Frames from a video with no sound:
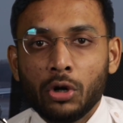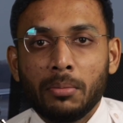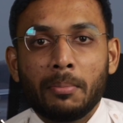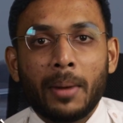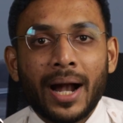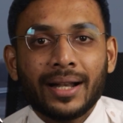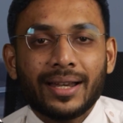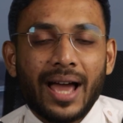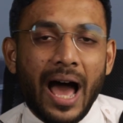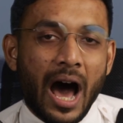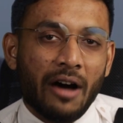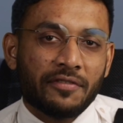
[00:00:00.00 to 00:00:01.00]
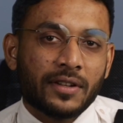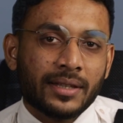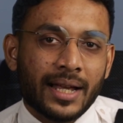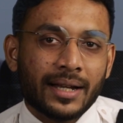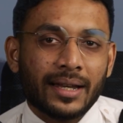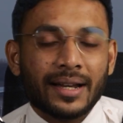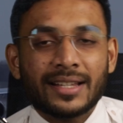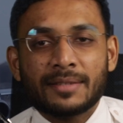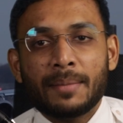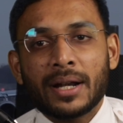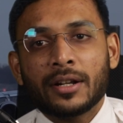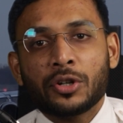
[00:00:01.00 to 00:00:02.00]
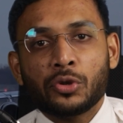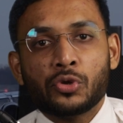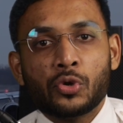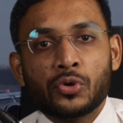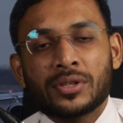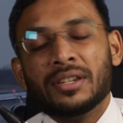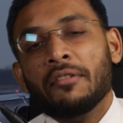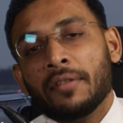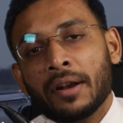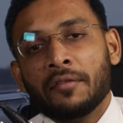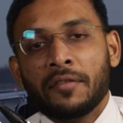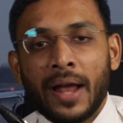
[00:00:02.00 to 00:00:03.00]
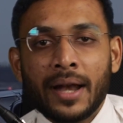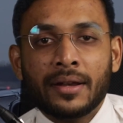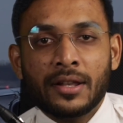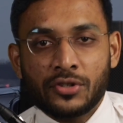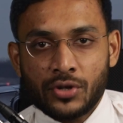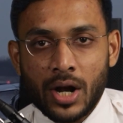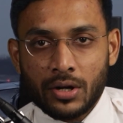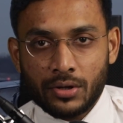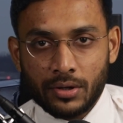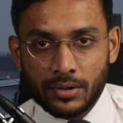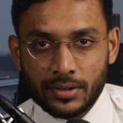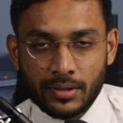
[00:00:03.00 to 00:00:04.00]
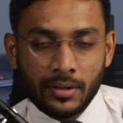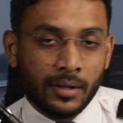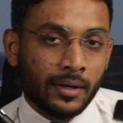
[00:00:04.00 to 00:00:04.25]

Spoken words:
but after that, it is better to choose different flight instructors.